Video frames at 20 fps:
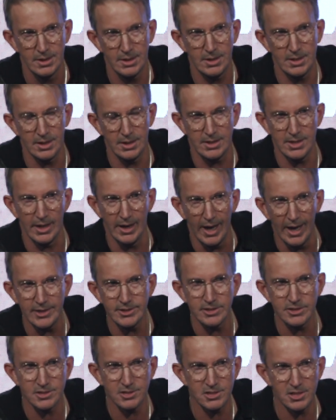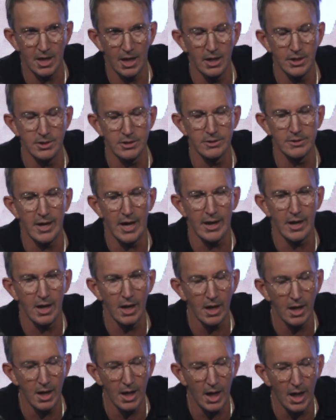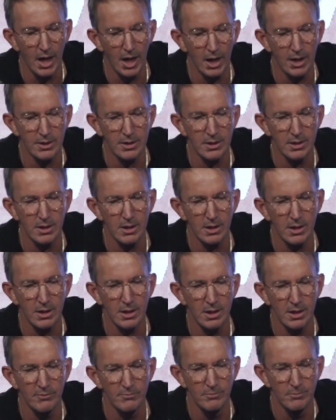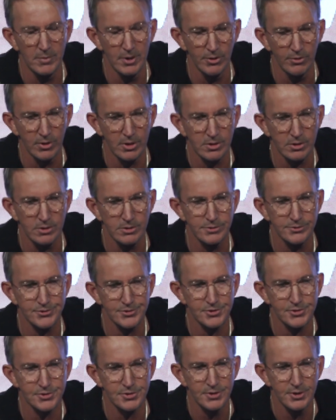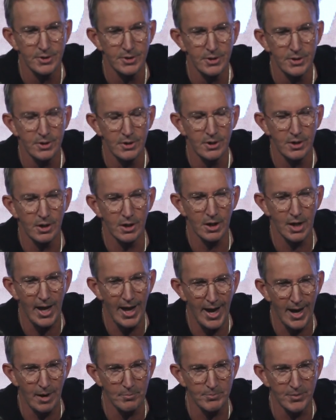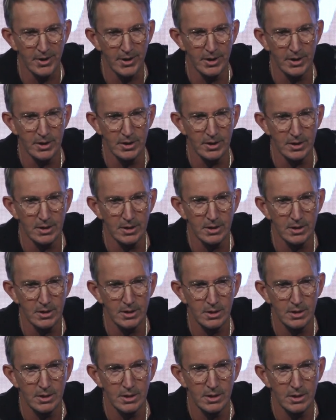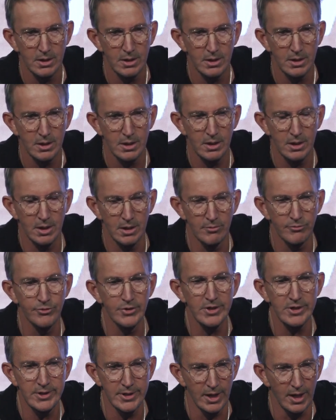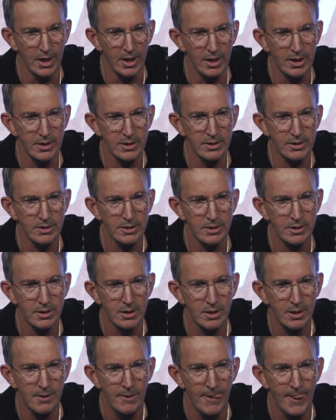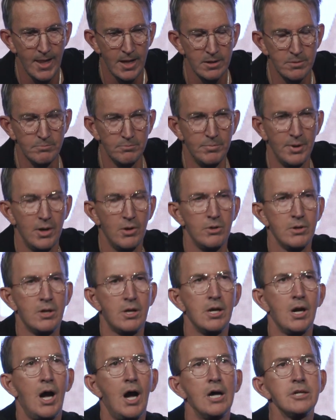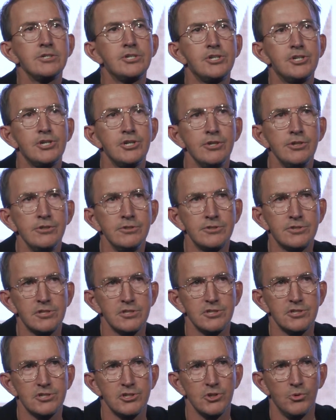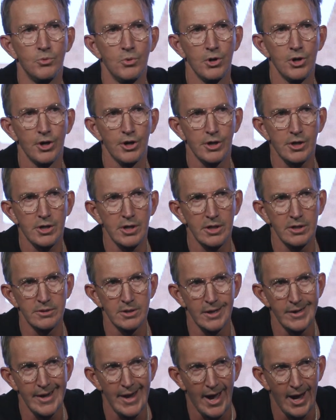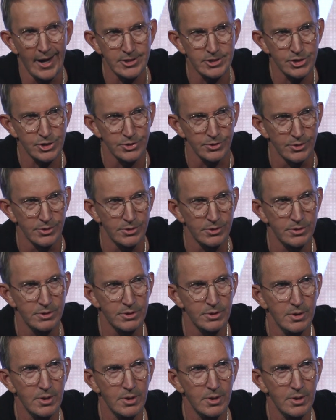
Can I just tell you that a lot of miracles are happening every day, but God chooses to work in the natural.